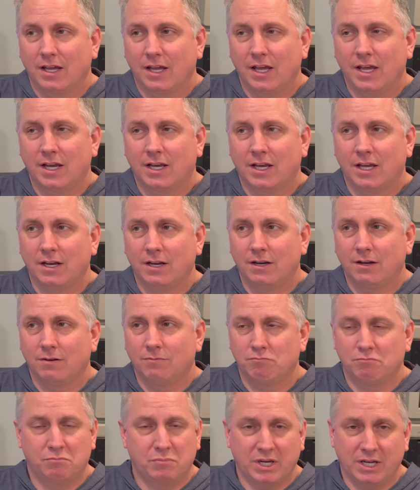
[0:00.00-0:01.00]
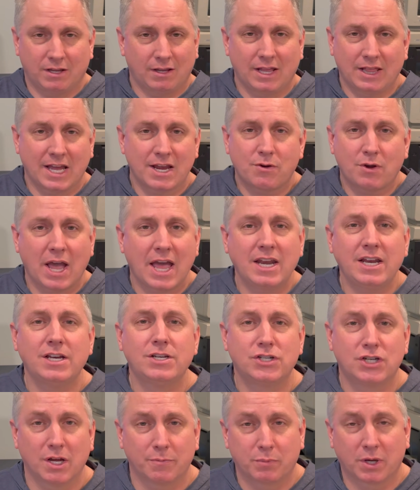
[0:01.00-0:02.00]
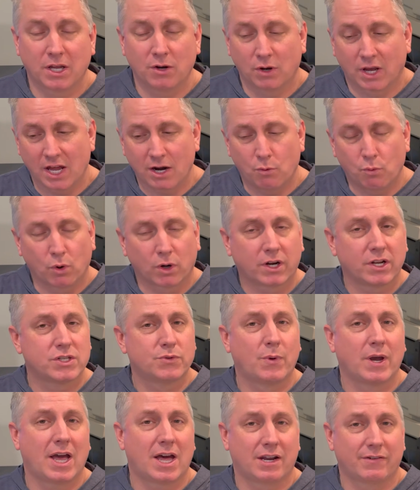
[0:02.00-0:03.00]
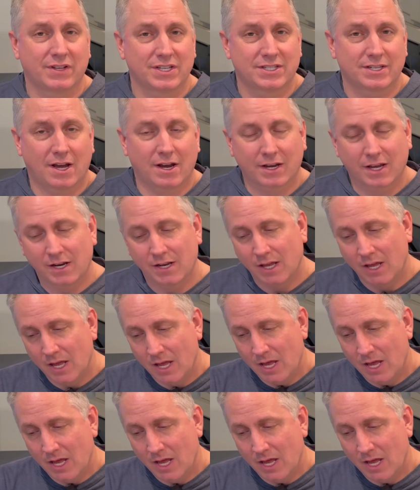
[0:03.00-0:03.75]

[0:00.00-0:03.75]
it can be, like any chip can kind of work its way out of its socket.